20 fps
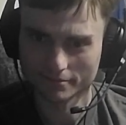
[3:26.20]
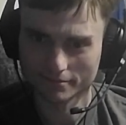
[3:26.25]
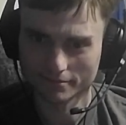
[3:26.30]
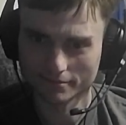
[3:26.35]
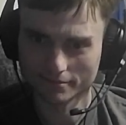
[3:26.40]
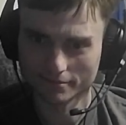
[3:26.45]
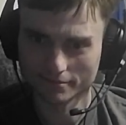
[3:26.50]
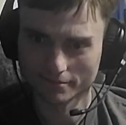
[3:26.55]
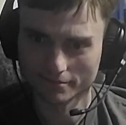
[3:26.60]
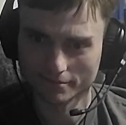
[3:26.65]

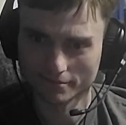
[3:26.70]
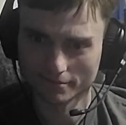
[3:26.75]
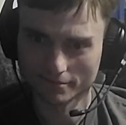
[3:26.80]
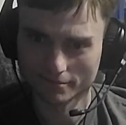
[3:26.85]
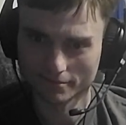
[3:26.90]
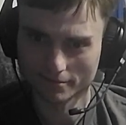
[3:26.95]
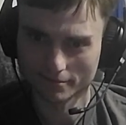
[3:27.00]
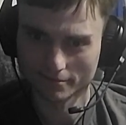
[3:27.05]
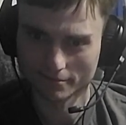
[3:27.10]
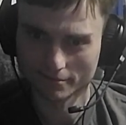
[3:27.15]

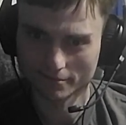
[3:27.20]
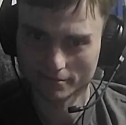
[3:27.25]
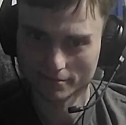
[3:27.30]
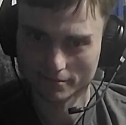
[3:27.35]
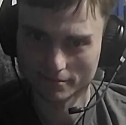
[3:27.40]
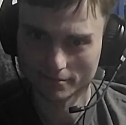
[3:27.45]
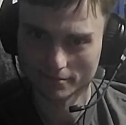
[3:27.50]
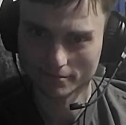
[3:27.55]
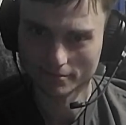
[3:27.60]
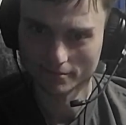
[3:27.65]

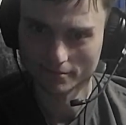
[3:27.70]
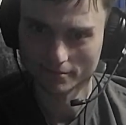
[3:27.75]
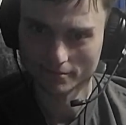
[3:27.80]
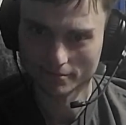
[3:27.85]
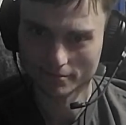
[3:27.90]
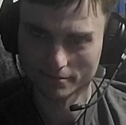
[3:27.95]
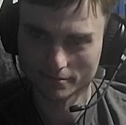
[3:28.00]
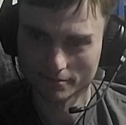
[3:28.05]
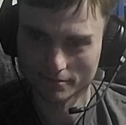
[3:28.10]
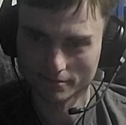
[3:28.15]

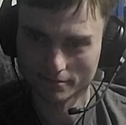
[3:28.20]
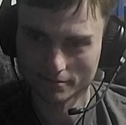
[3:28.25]
Nothing is said.